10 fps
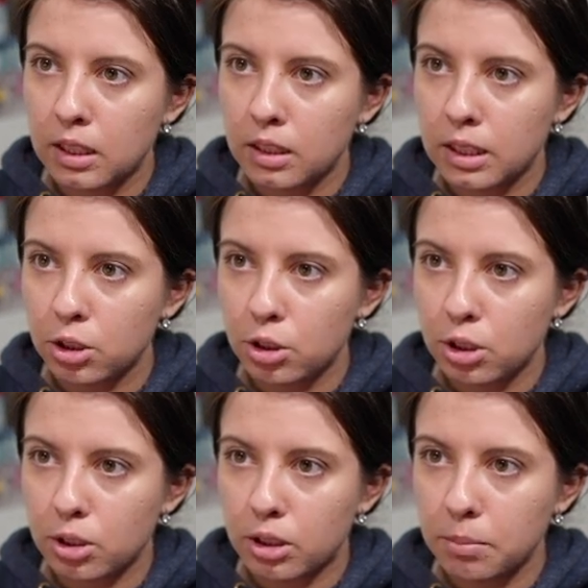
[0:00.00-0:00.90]
Let's just
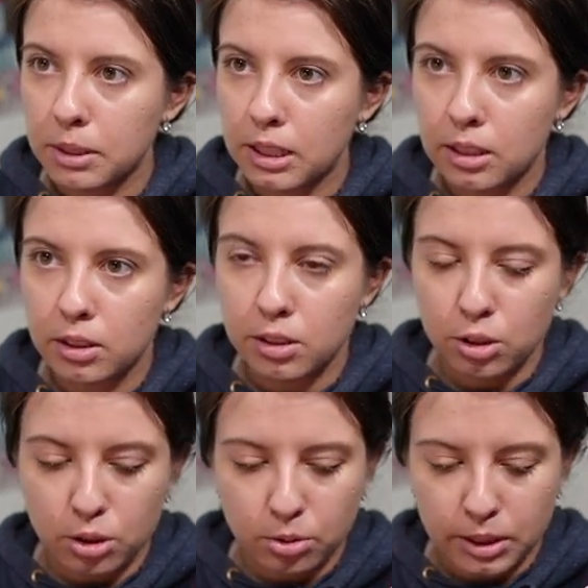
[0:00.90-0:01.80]
start by analyzing
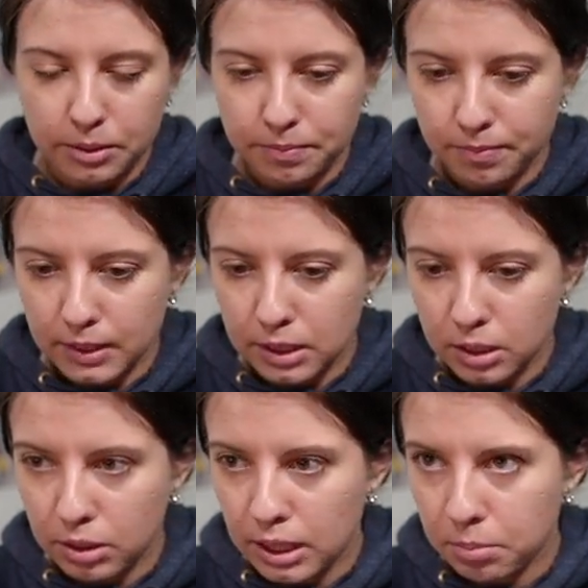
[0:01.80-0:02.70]
Snowflake and see
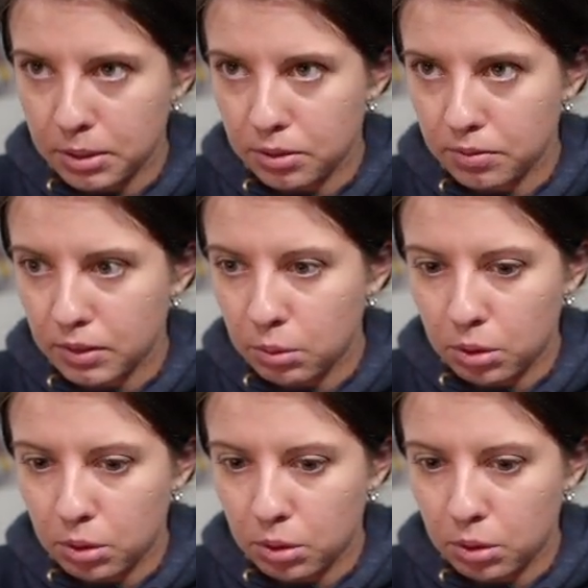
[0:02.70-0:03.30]
what happens and what